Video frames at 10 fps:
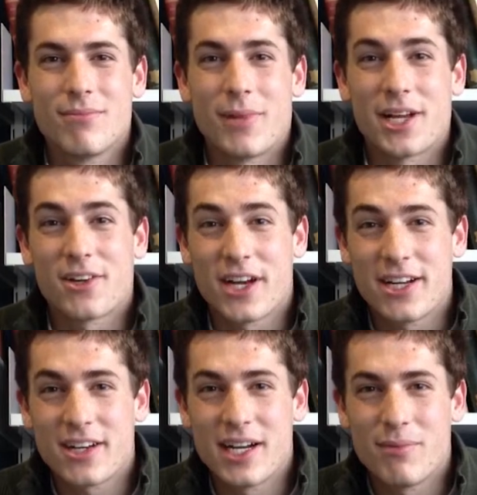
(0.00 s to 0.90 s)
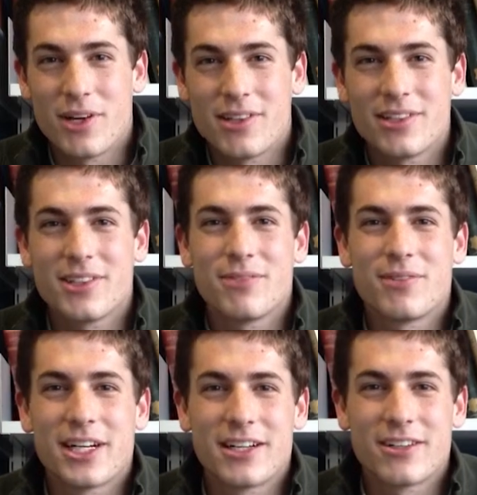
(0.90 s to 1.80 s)
my great-grandmother,
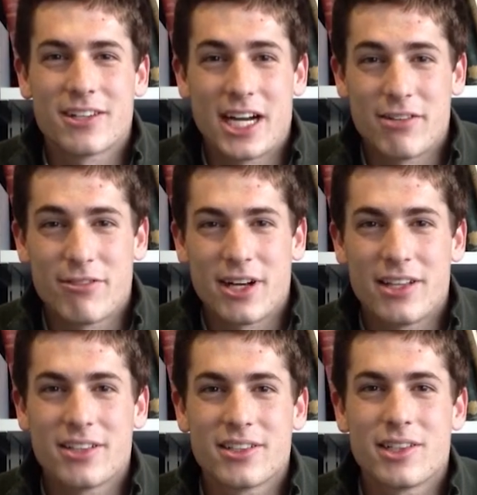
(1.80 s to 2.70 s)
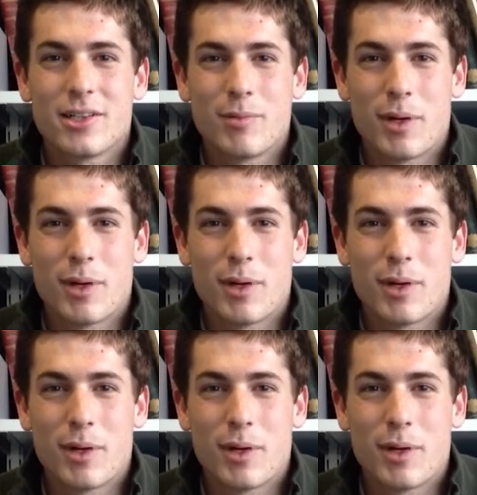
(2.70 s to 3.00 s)
my grandfather,